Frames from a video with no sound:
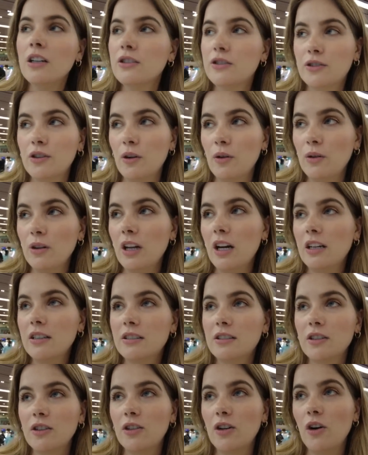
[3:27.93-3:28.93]
so
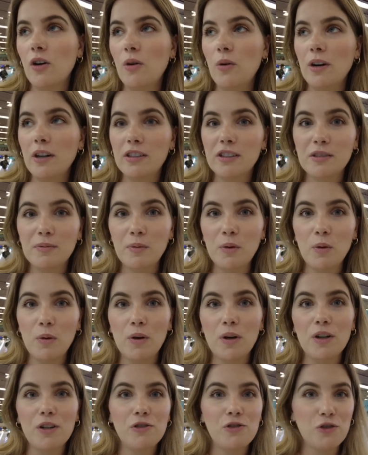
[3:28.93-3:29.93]
let's go
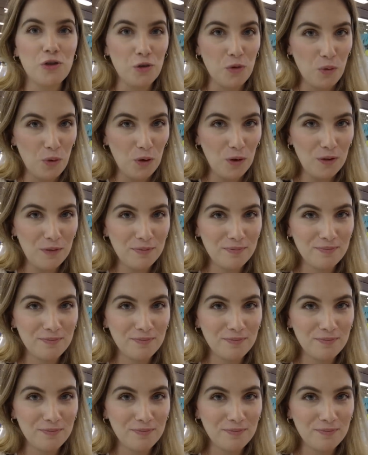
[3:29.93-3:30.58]
explore Jewel.